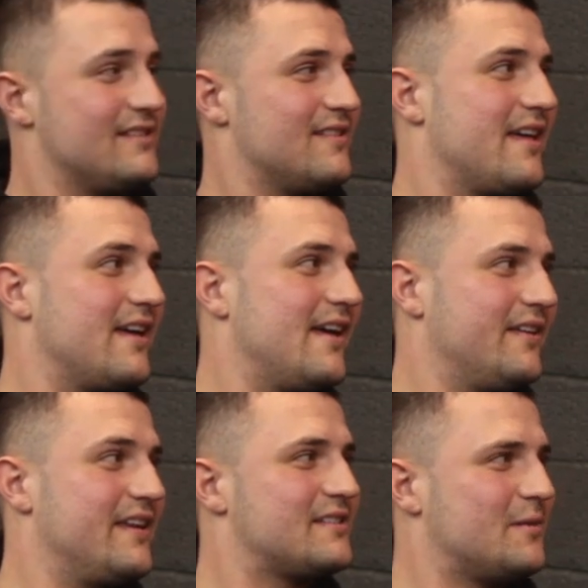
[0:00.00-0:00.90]

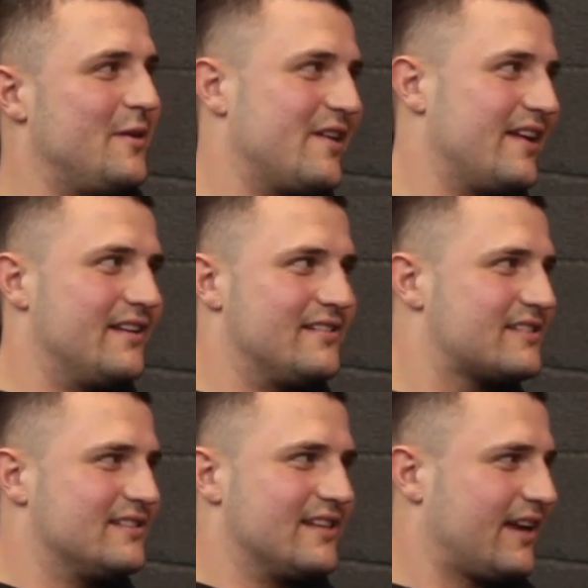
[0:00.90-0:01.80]
the LDS community
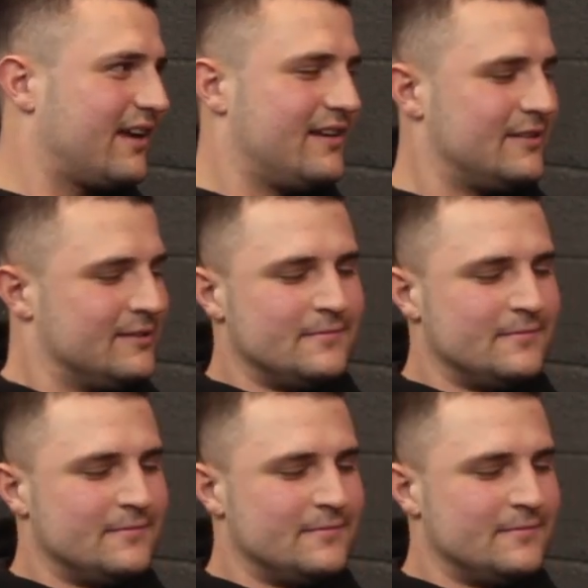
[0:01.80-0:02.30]
and just because like